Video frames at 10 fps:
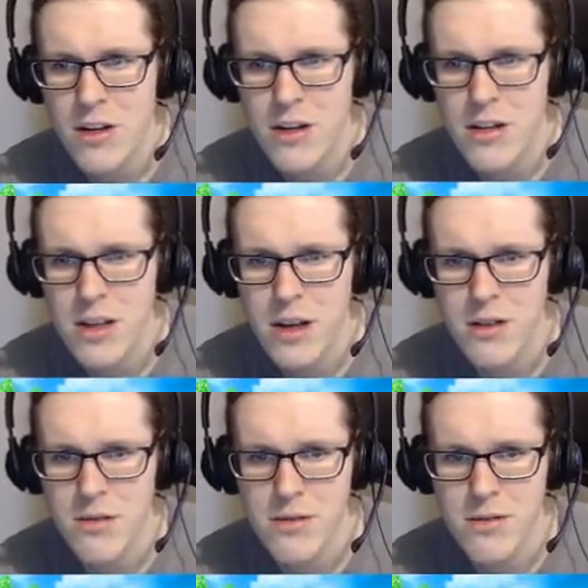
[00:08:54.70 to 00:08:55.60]
So,
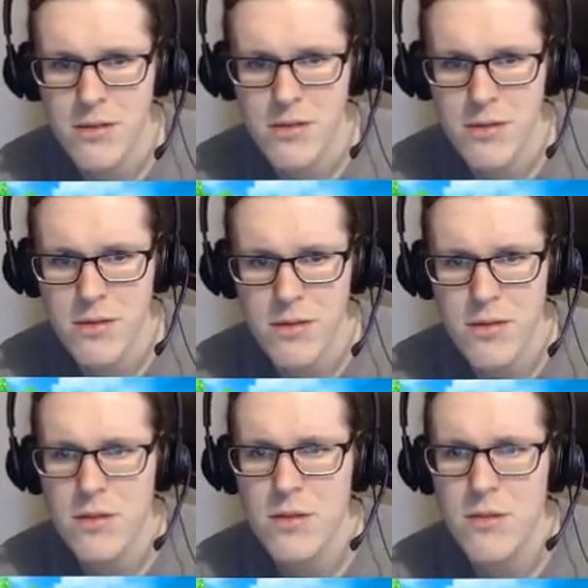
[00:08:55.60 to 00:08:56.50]

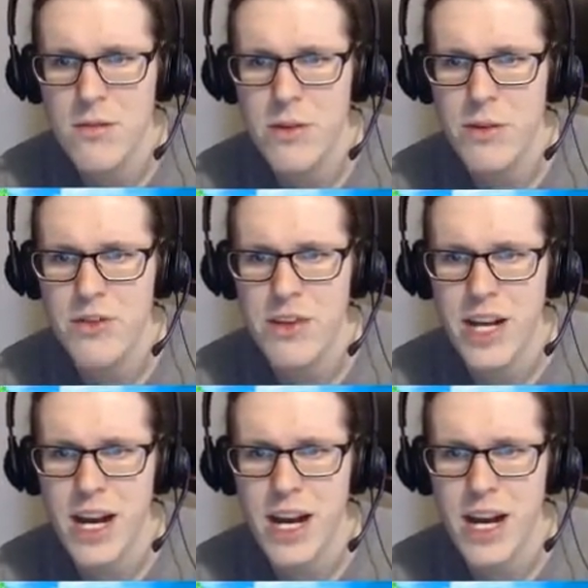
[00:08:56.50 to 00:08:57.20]
we retreat